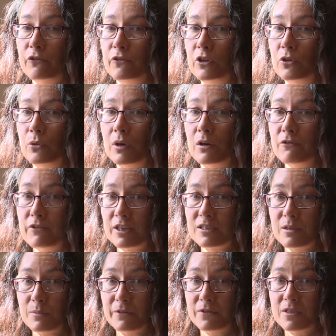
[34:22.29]
you are a
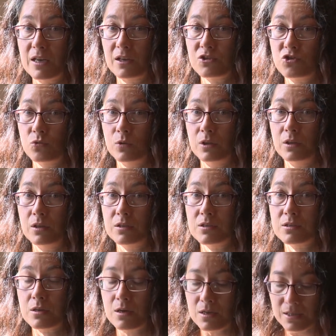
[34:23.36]
victim of sexual
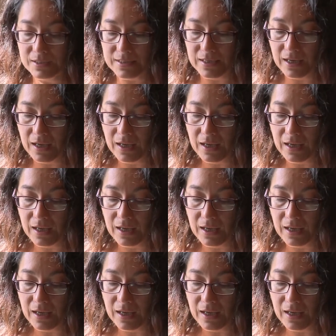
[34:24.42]
assault,